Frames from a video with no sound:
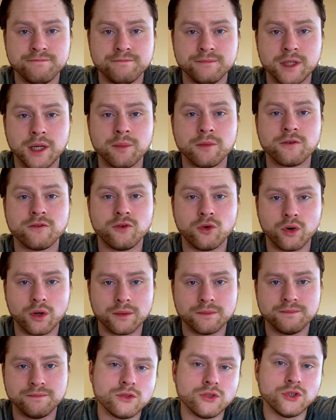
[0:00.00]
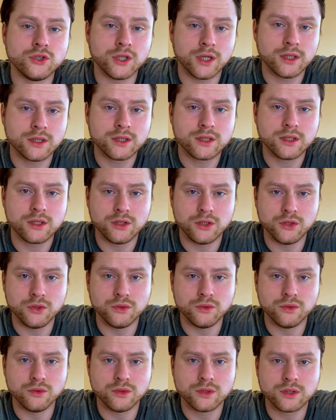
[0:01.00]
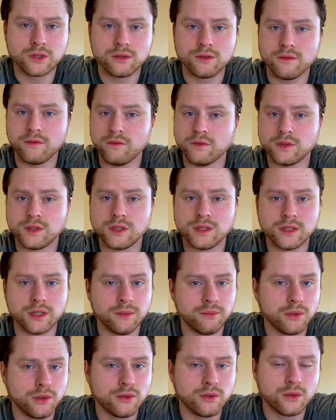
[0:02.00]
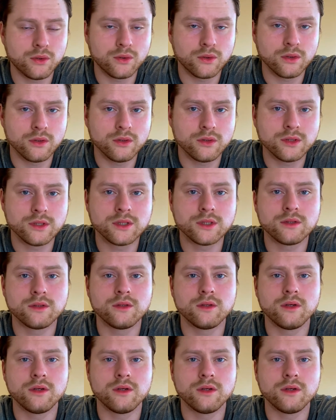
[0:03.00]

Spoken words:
Number 4, just use simple chords